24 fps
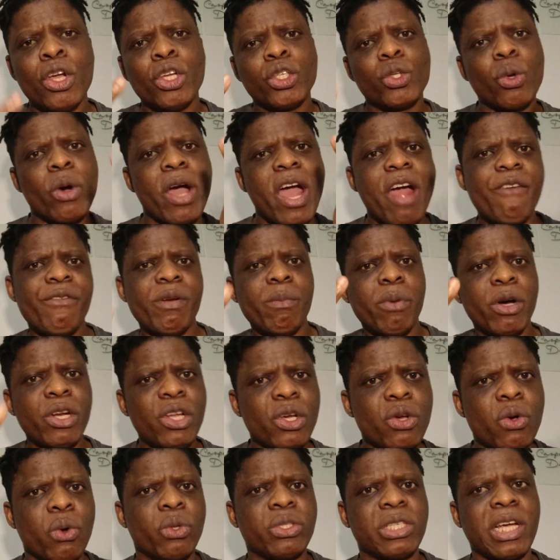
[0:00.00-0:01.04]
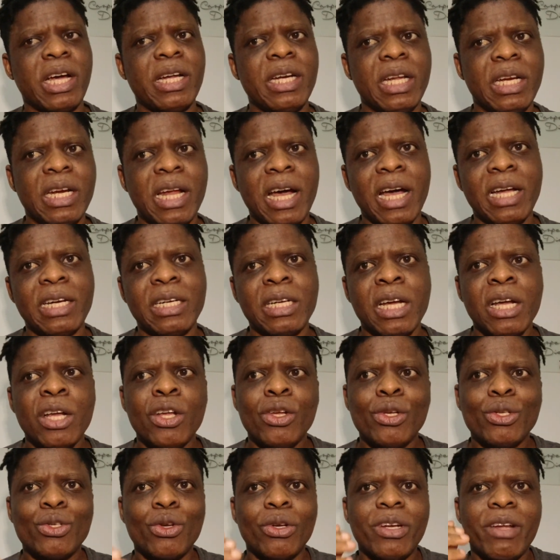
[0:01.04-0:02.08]
So everybody goes hand in hand.
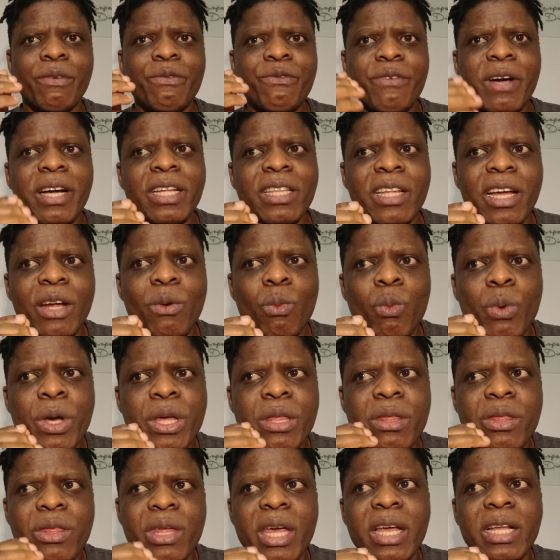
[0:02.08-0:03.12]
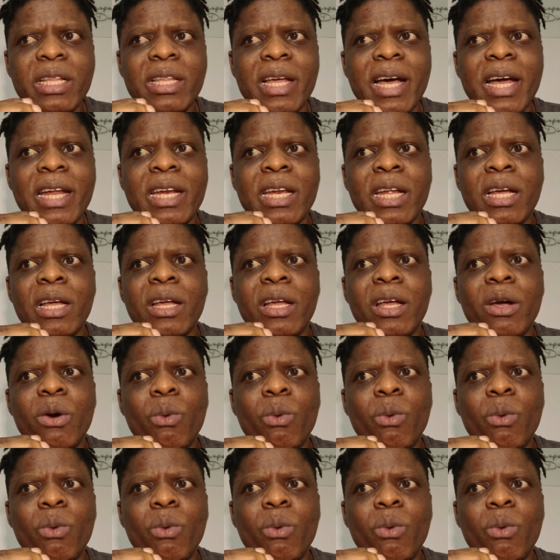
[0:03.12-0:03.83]
So the fact that we think that